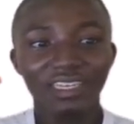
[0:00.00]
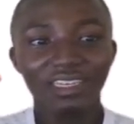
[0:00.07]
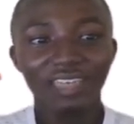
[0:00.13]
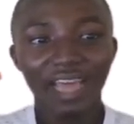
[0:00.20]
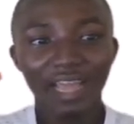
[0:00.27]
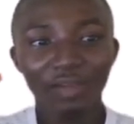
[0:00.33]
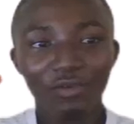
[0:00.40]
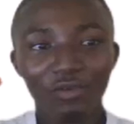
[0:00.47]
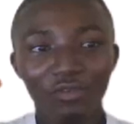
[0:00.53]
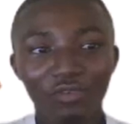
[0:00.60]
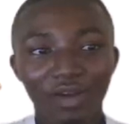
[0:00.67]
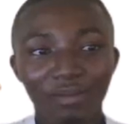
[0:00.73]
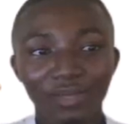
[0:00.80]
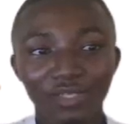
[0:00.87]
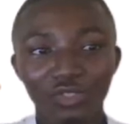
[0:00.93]
9,
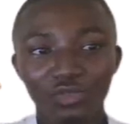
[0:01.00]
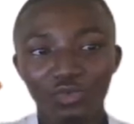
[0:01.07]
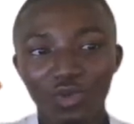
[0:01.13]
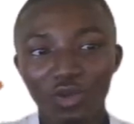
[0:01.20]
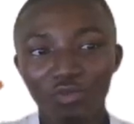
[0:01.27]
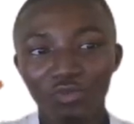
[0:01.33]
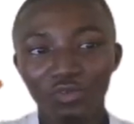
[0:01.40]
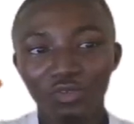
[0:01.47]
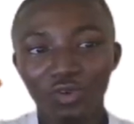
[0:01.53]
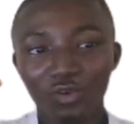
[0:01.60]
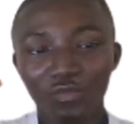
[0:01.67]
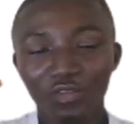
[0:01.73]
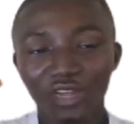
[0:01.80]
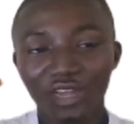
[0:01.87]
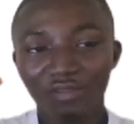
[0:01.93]
or square root
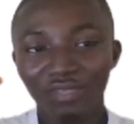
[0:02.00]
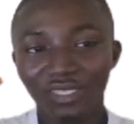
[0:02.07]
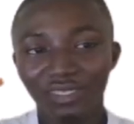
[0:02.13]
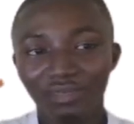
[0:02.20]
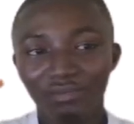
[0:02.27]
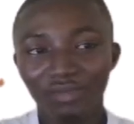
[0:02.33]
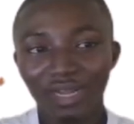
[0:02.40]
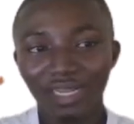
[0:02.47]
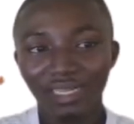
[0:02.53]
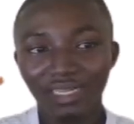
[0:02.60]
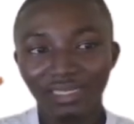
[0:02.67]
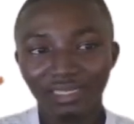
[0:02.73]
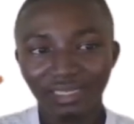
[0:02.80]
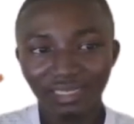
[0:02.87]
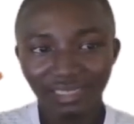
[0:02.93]
of everything in
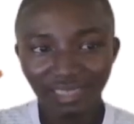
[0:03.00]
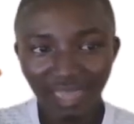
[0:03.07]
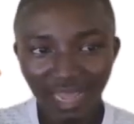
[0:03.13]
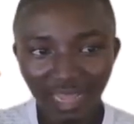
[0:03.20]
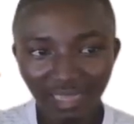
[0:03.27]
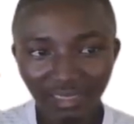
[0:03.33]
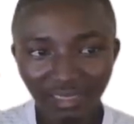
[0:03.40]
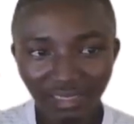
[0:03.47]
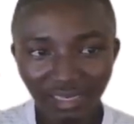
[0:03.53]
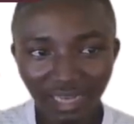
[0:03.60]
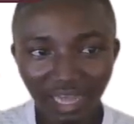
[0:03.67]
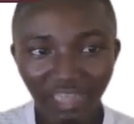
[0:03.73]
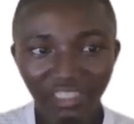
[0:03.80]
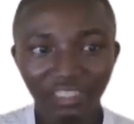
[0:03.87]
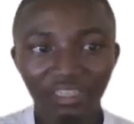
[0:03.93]
bracket 9
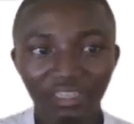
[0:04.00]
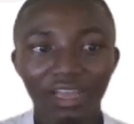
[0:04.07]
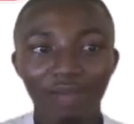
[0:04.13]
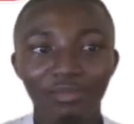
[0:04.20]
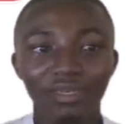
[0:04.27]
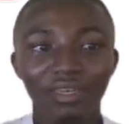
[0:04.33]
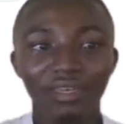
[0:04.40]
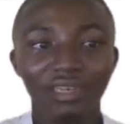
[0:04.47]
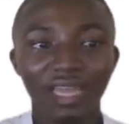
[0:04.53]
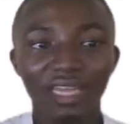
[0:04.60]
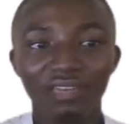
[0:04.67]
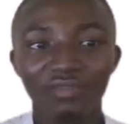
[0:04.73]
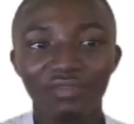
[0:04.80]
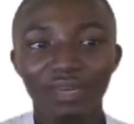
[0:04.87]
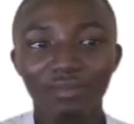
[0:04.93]
slash
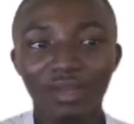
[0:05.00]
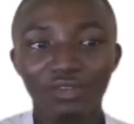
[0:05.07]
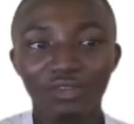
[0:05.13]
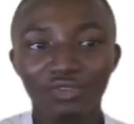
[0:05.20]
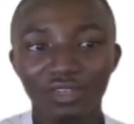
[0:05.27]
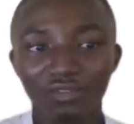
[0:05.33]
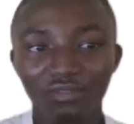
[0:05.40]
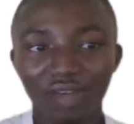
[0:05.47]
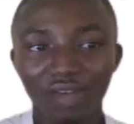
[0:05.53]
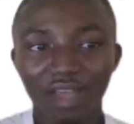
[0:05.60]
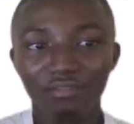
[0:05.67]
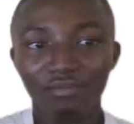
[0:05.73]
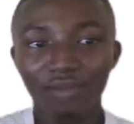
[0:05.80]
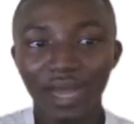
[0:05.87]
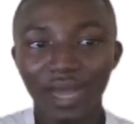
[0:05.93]
9 divided by
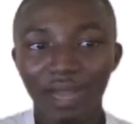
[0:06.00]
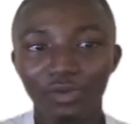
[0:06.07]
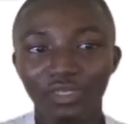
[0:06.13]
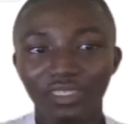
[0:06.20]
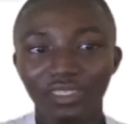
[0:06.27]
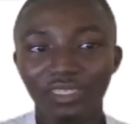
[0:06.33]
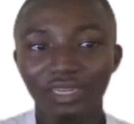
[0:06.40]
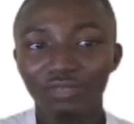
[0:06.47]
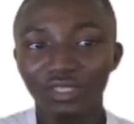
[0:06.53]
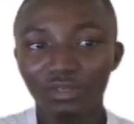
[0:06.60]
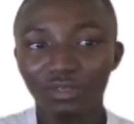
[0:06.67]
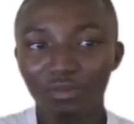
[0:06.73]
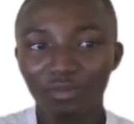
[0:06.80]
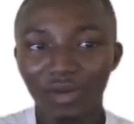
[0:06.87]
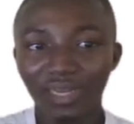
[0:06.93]
25 by what 10 raised
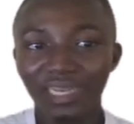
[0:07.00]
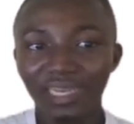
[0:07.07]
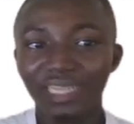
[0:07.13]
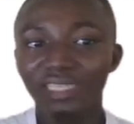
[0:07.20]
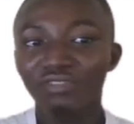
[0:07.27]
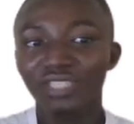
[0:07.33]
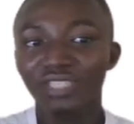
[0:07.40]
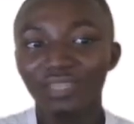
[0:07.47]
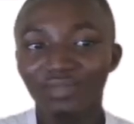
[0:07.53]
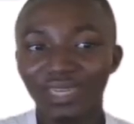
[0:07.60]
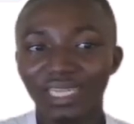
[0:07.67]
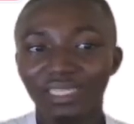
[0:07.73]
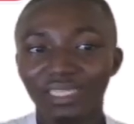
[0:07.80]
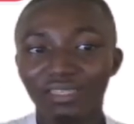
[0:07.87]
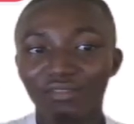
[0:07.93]
to the power
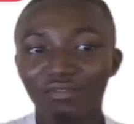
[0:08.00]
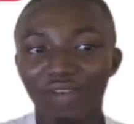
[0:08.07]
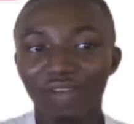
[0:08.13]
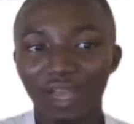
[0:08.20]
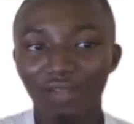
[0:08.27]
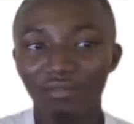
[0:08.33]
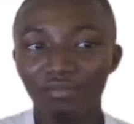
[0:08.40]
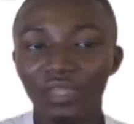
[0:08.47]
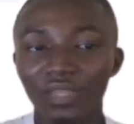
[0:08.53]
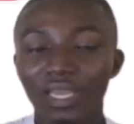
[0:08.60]
-7 -5.